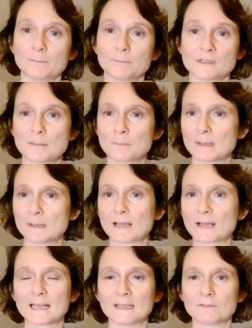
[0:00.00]
Some people
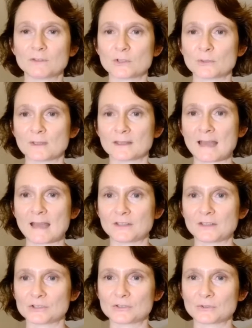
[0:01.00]
aren't even doing that.
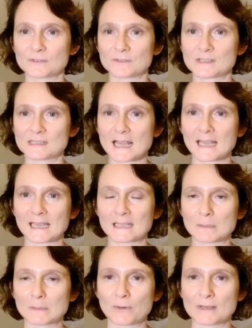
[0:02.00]
They're just sort of staying in
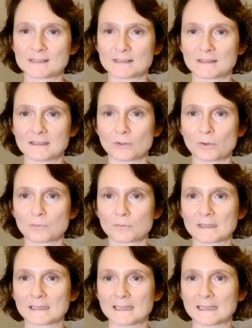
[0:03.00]
the present and not
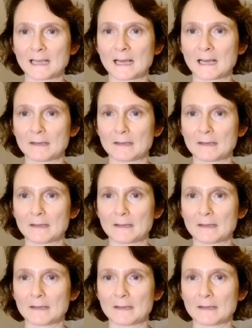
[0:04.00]
really